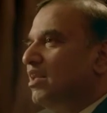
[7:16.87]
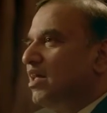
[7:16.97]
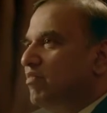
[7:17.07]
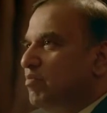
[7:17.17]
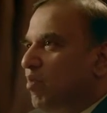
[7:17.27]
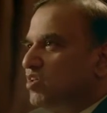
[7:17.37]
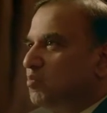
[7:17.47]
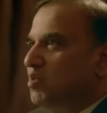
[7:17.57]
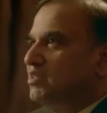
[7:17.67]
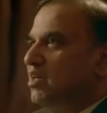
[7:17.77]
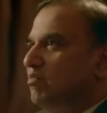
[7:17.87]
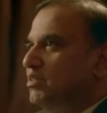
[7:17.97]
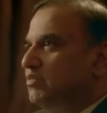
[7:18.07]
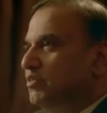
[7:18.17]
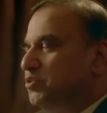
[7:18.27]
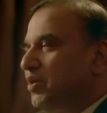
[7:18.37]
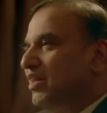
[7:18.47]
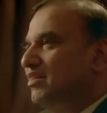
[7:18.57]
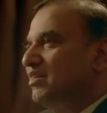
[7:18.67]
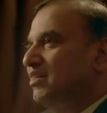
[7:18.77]
and every possible service which you
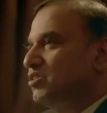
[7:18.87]
get